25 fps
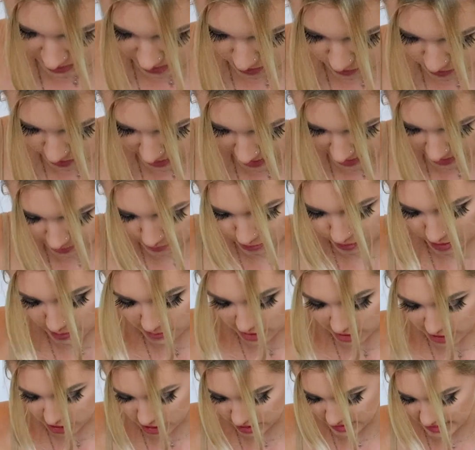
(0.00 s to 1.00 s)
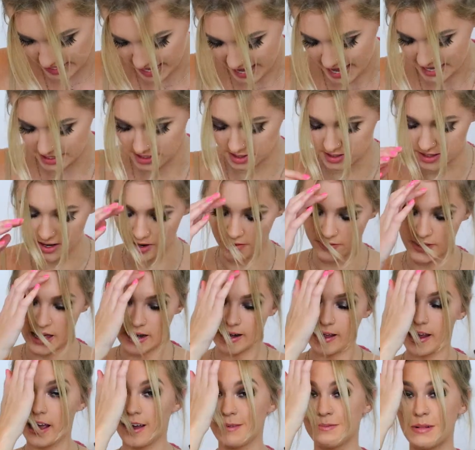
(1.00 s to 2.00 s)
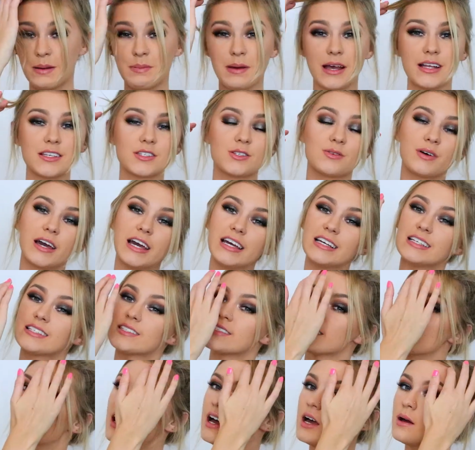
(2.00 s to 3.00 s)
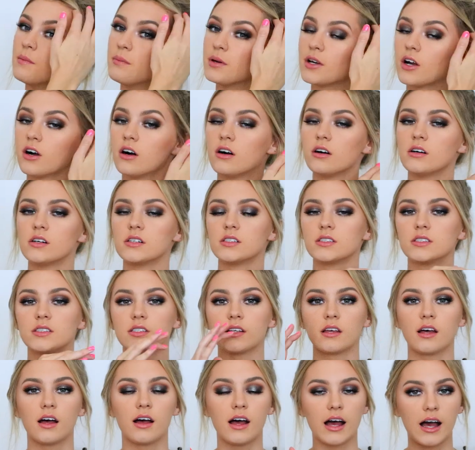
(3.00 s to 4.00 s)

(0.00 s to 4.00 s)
I think we're getting pretty much to the end now, then I have my pencil case because,